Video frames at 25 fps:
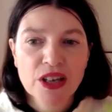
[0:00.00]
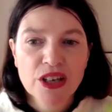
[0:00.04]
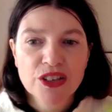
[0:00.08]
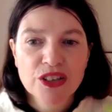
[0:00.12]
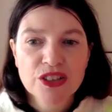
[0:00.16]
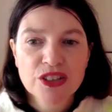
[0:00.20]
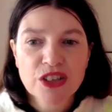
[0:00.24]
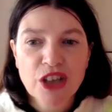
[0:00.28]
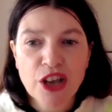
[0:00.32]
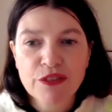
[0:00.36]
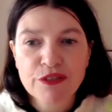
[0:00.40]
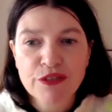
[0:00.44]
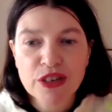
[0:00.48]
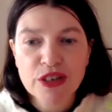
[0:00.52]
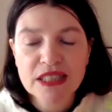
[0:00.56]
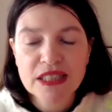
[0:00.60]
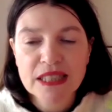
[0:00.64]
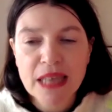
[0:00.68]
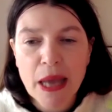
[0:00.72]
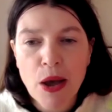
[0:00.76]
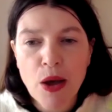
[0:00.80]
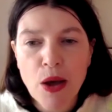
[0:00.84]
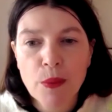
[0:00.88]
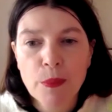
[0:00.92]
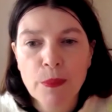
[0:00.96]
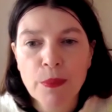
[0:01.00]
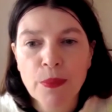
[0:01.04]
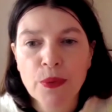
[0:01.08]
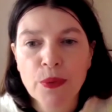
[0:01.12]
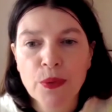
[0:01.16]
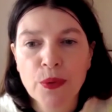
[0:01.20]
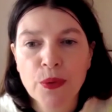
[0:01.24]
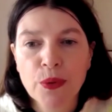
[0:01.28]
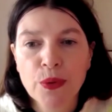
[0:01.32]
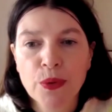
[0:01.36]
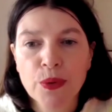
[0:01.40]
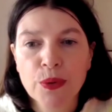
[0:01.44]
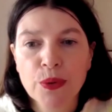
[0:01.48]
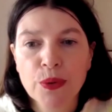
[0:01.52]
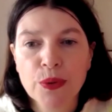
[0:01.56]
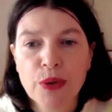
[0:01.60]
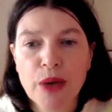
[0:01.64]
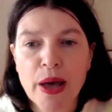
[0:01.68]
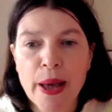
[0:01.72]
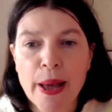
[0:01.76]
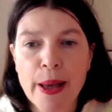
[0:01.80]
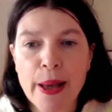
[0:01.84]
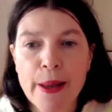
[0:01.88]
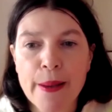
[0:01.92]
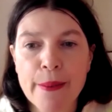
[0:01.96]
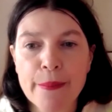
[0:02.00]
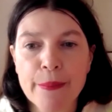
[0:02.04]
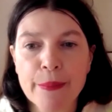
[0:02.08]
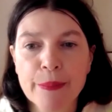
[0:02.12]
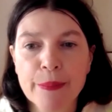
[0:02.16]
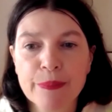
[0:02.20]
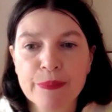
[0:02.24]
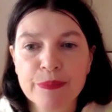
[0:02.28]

So for example, um,